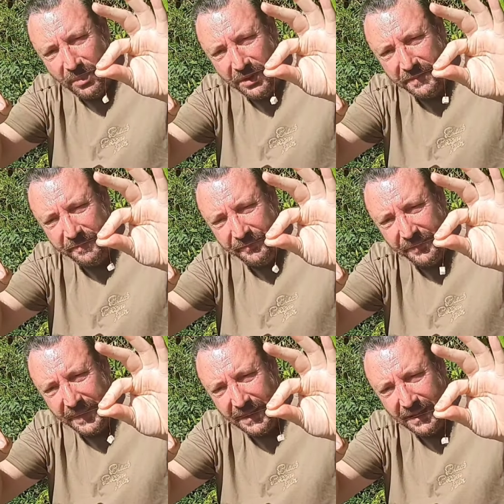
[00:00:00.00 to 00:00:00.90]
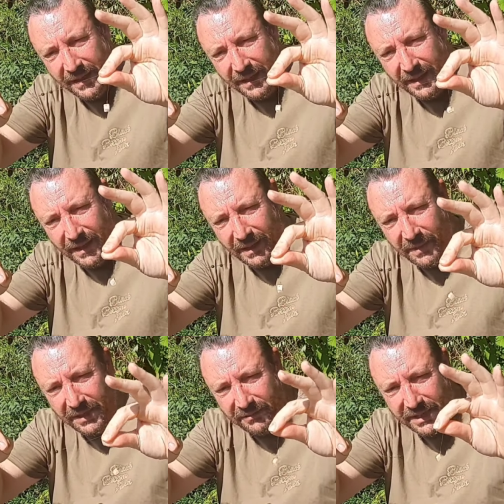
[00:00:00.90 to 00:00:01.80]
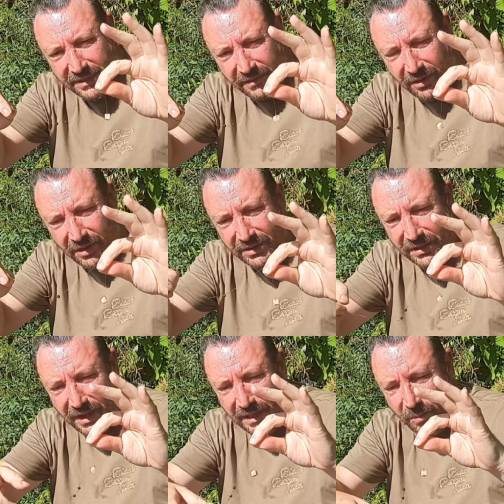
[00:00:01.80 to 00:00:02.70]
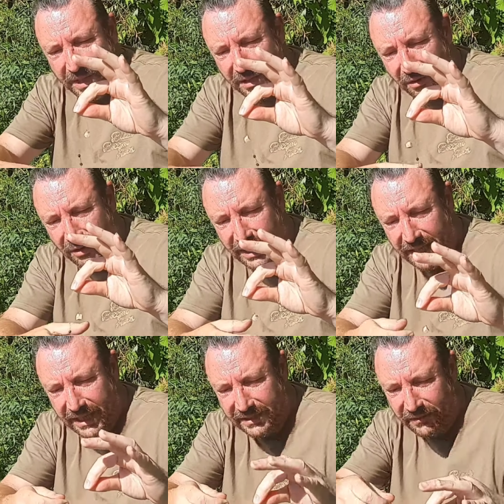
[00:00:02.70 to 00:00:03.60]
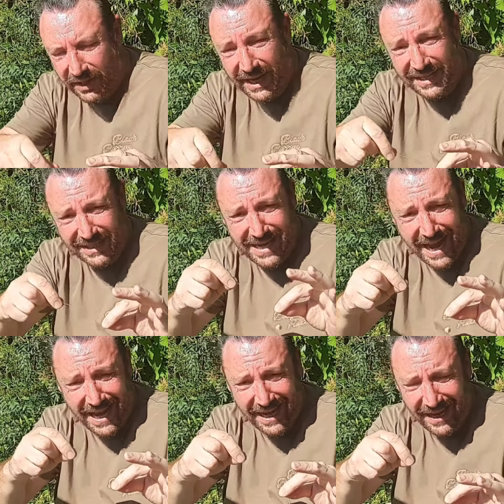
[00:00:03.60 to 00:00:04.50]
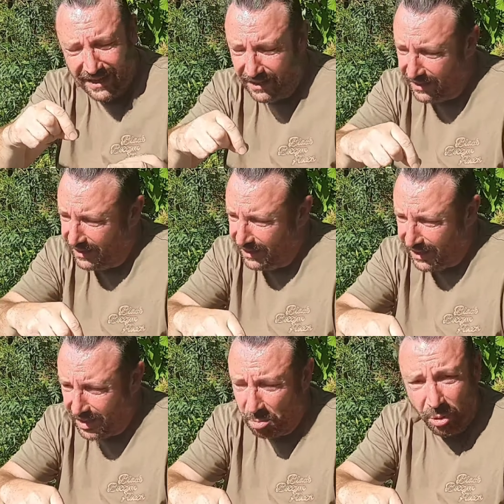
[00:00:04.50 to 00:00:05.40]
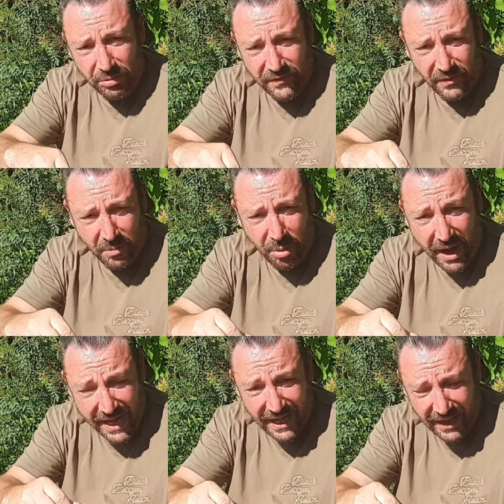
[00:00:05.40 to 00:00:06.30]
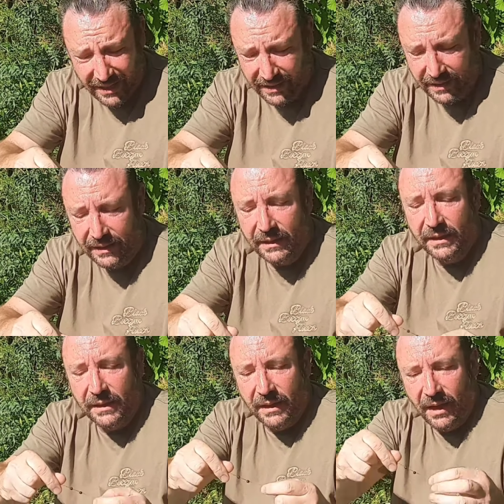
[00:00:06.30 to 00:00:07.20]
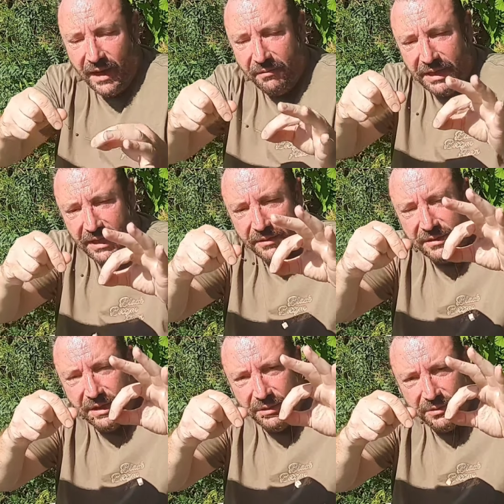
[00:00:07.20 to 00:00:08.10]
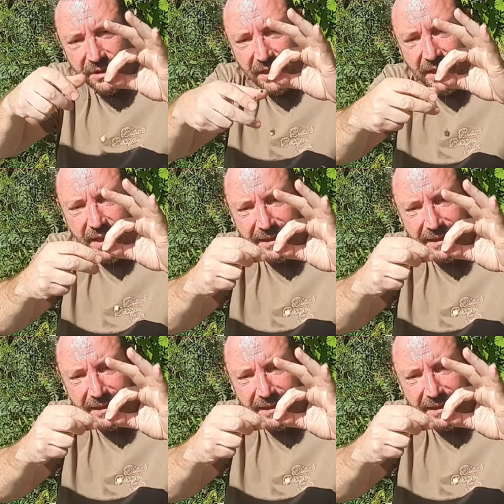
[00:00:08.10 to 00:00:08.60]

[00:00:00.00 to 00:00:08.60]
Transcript: on the bottom. Um, and the reason I've got a slightly weaker hook link is if I get a snag and I pulled for a break, I only use, lose